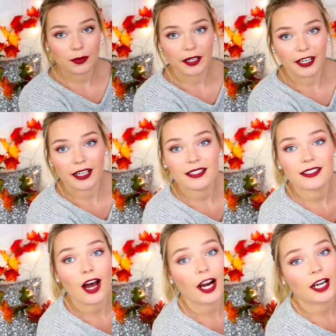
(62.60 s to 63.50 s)

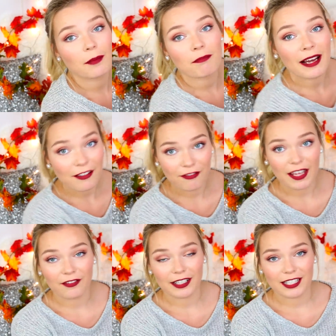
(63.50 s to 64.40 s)
sweaters are my
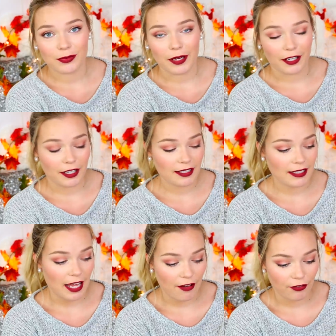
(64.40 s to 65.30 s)
favorite sweaters
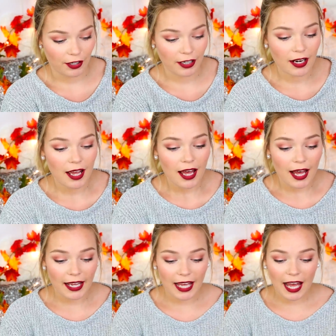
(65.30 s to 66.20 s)
ever.
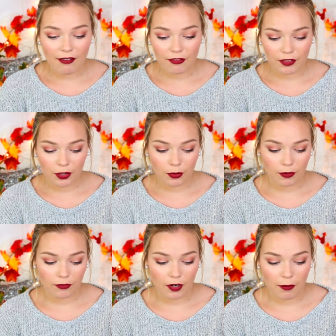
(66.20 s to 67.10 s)
I have a
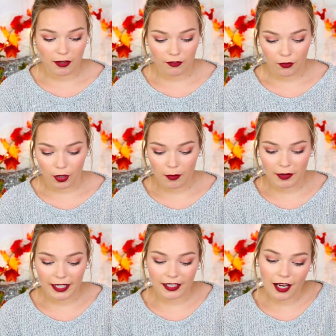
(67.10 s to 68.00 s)
few from before,
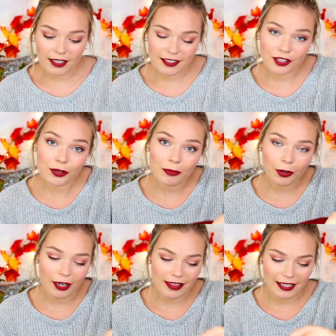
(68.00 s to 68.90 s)
but I got two
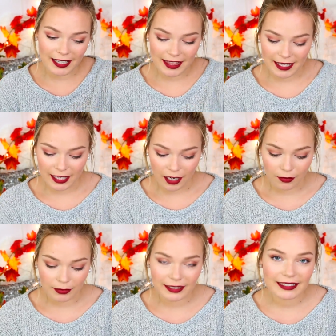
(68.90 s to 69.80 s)
more that I think
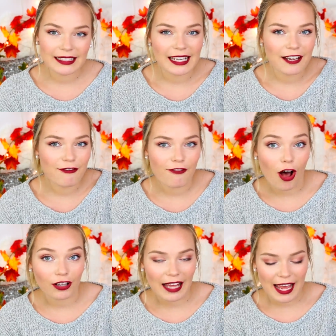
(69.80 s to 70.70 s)
are really like
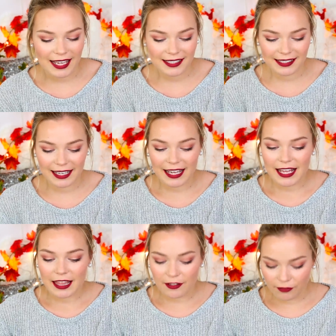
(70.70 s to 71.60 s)
fall-esque
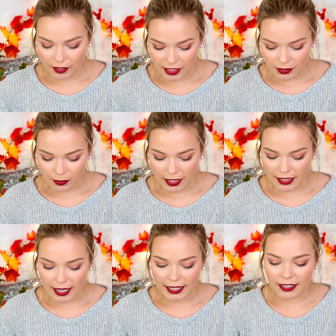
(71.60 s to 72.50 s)
the first
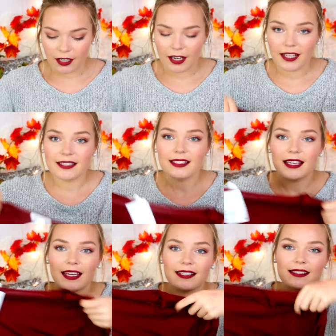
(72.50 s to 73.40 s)
one I got
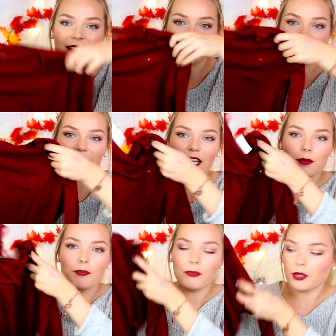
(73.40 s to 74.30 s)
is this like
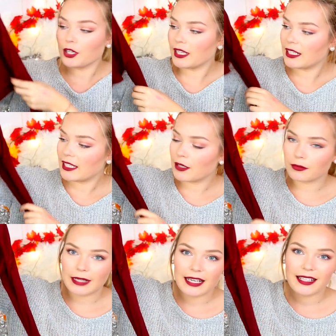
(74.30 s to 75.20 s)
burgundy
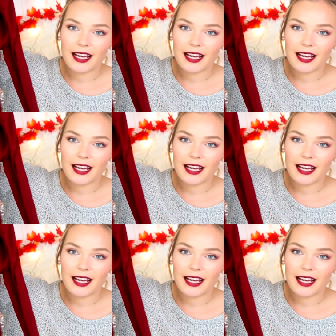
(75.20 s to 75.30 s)
red